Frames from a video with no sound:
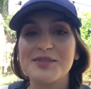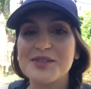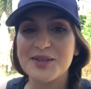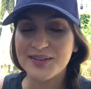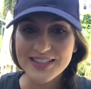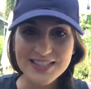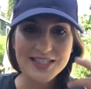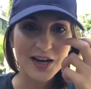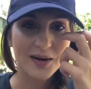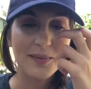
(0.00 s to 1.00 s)
So let's
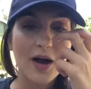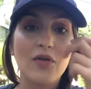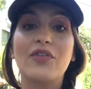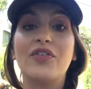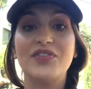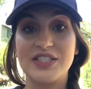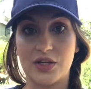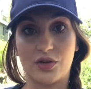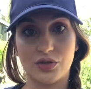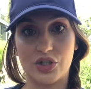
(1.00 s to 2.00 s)
talk about
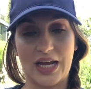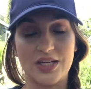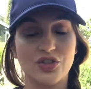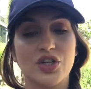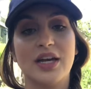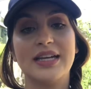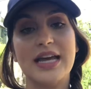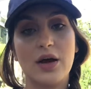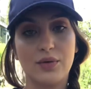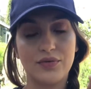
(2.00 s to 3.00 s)
physical change.
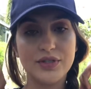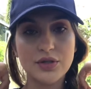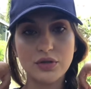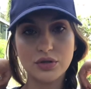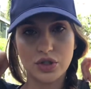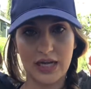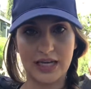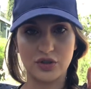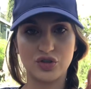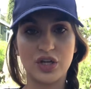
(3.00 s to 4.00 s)
Now, physical
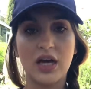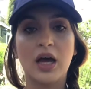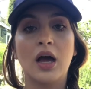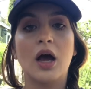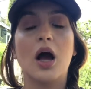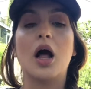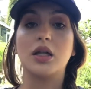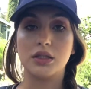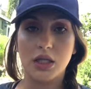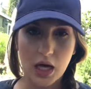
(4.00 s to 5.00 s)
change, a
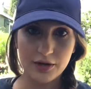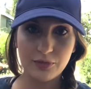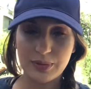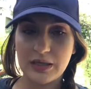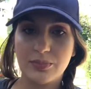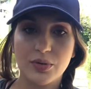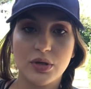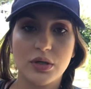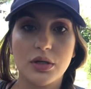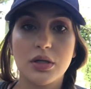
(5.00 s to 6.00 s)
lot of
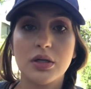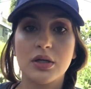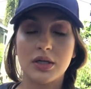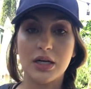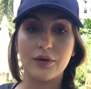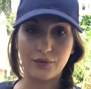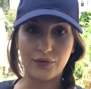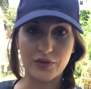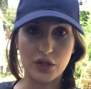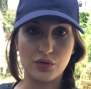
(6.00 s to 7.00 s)
people
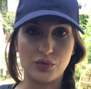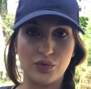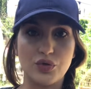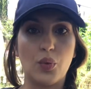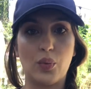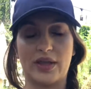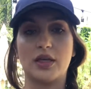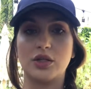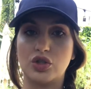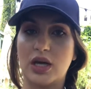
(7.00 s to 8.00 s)
confuse with
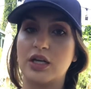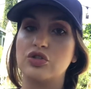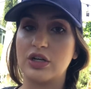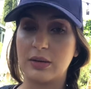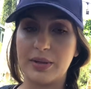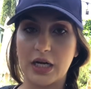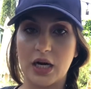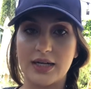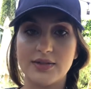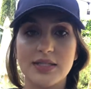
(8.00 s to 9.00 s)
a change in appearance.